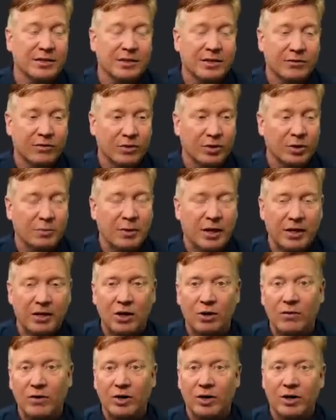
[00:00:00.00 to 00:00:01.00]
If we look back
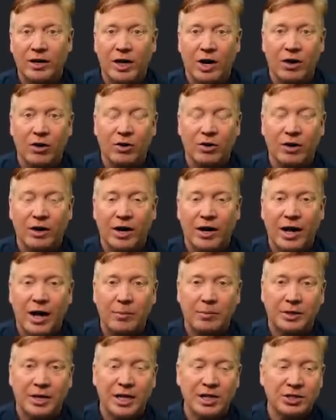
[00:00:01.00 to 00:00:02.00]
over at our
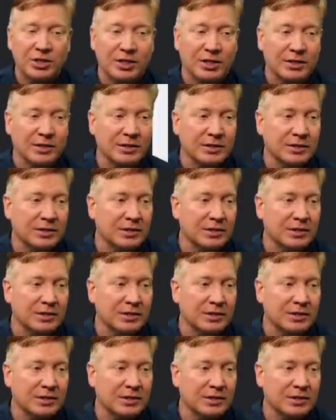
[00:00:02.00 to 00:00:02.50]
application,